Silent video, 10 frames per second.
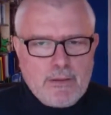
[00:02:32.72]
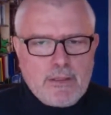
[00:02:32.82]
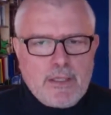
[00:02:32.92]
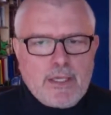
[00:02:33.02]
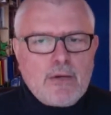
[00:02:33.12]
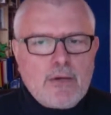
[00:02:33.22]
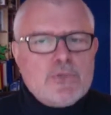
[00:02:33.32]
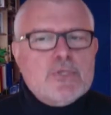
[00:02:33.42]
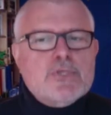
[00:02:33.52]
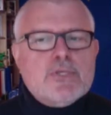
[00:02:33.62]
They can
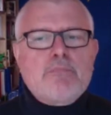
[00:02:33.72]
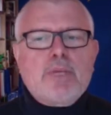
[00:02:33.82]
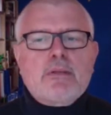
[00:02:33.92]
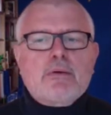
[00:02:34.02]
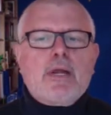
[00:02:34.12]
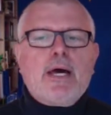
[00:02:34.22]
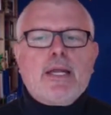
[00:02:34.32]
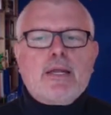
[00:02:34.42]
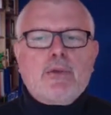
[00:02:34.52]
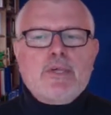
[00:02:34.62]
also submit online
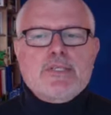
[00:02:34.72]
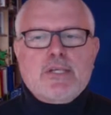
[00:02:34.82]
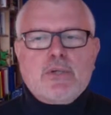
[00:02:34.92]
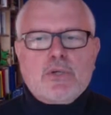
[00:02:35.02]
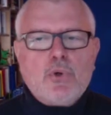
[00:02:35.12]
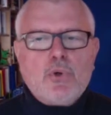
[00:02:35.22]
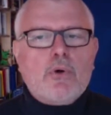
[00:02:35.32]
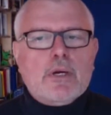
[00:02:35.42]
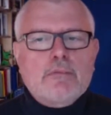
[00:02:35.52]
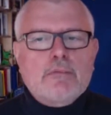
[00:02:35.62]
at
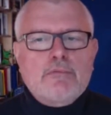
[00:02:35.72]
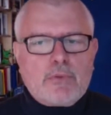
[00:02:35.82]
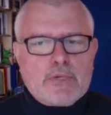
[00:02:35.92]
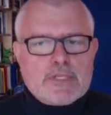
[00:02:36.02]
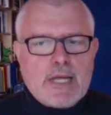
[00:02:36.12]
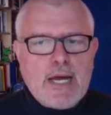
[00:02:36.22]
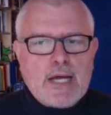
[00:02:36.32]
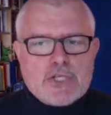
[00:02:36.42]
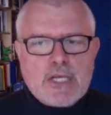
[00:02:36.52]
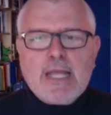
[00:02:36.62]

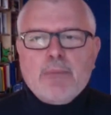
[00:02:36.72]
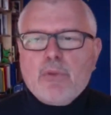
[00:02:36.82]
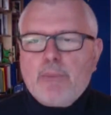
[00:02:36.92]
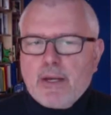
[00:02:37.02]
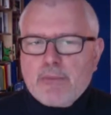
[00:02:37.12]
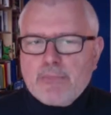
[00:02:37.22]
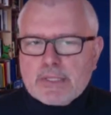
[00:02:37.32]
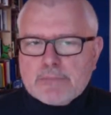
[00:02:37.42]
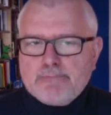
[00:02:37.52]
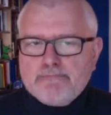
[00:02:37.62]
osa.org/enabled by
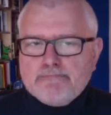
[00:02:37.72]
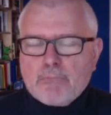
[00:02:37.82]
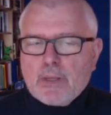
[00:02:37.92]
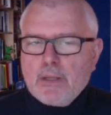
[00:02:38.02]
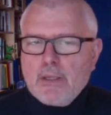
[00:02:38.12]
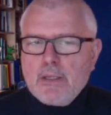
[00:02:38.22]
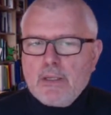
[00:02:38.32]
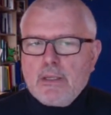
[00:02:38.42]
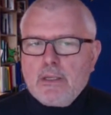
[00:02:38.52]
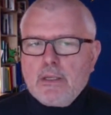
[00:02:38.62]
optics.
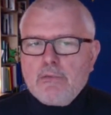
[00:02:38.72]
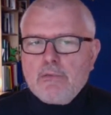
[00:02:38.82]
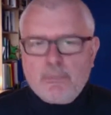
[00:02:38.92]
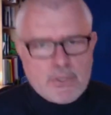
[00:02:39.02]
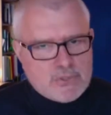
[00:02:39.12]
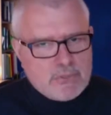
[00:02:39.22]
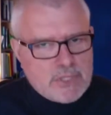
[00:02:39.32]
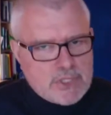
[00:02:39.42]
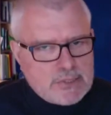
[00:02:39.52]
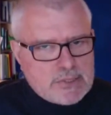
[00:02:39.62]
For both
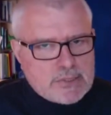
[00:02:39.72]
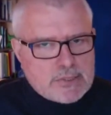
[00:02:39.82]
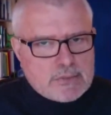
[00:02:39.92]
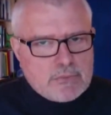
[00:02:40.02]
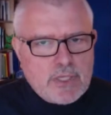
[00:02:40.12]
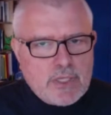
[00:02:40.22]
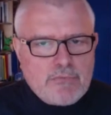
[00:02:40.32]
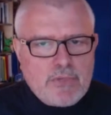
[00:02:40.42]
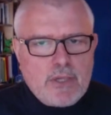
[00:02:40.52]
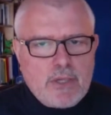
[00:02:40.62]
submissions, one
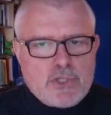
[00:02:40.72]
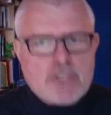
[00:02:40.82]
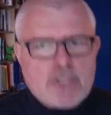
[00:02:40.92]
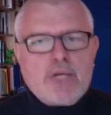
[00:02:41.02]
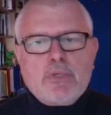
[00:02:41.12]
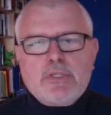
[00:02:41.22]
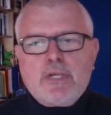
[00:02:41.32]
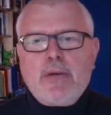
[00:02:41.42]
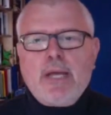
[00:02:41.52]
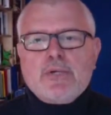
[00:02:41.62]
of the judging
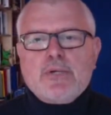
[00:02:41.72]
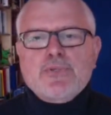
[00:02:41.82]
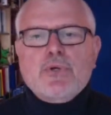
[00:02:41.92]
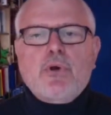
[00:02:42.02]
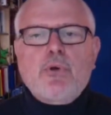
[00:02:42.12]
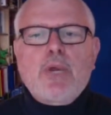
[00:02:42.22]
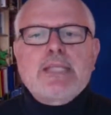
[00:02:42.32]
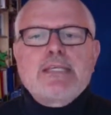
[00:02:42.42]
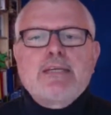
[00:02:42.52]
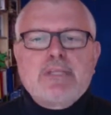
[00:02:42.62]
criteria is also
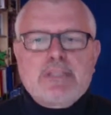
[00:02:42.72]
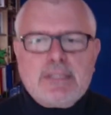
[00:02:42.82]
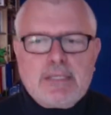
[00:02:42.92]
creativity.